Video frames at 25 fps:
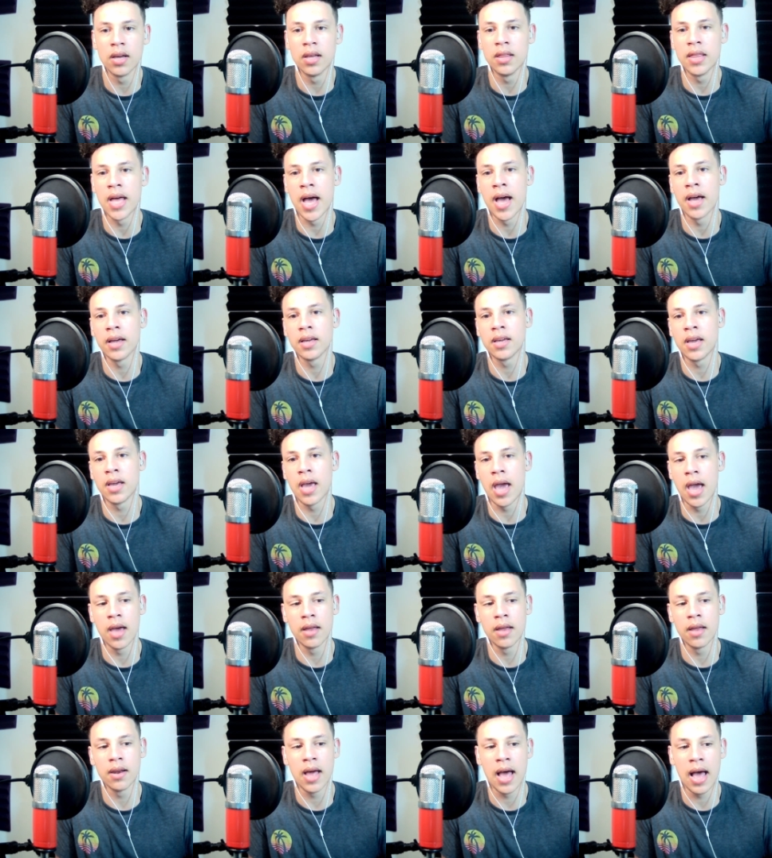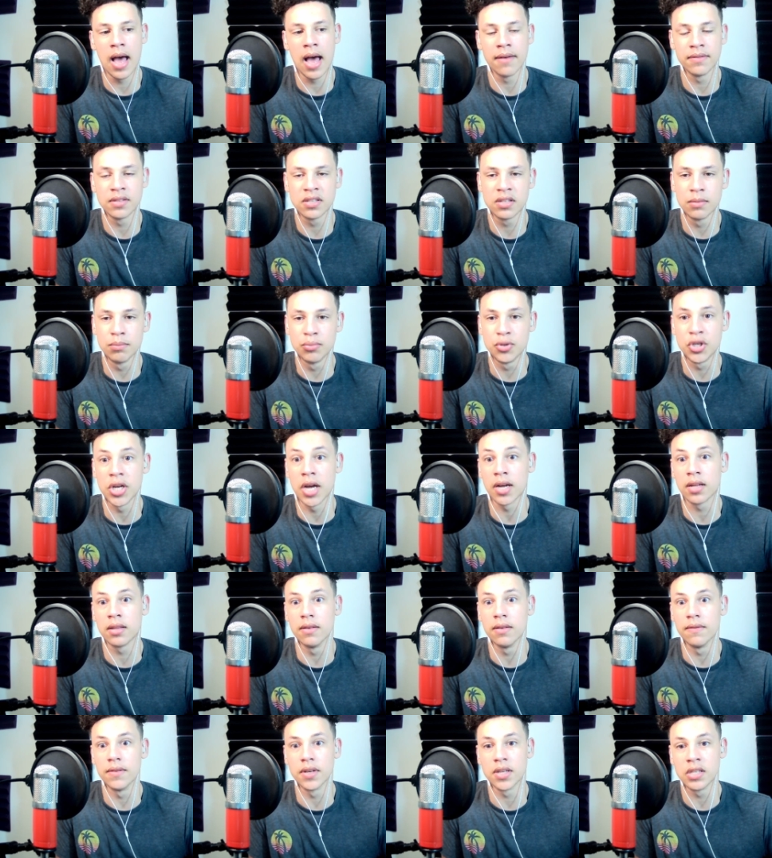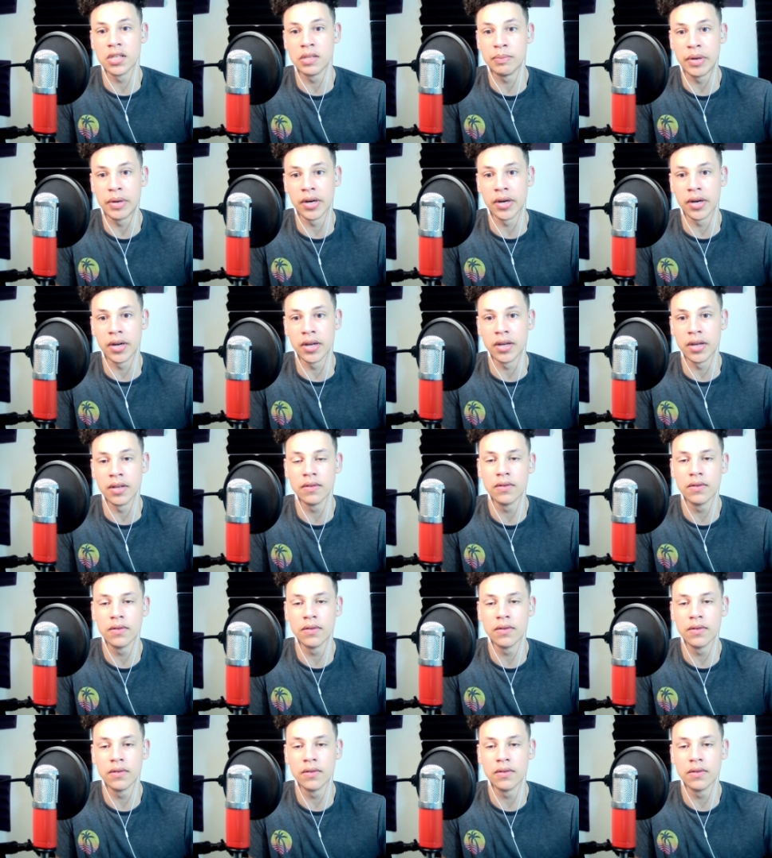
that can't have subjective experience.